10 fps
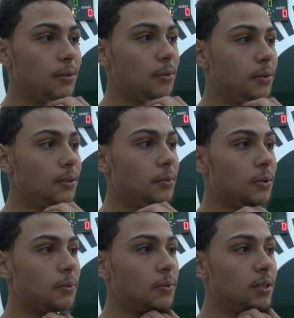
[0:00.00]
We wanted to
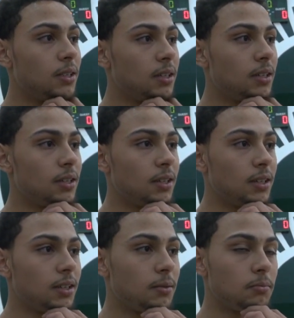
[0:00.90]
win one,
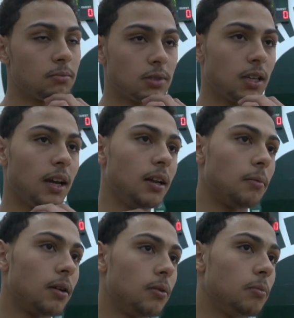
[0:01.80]
just like
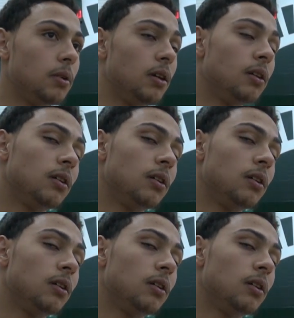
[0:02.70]
anybody would be.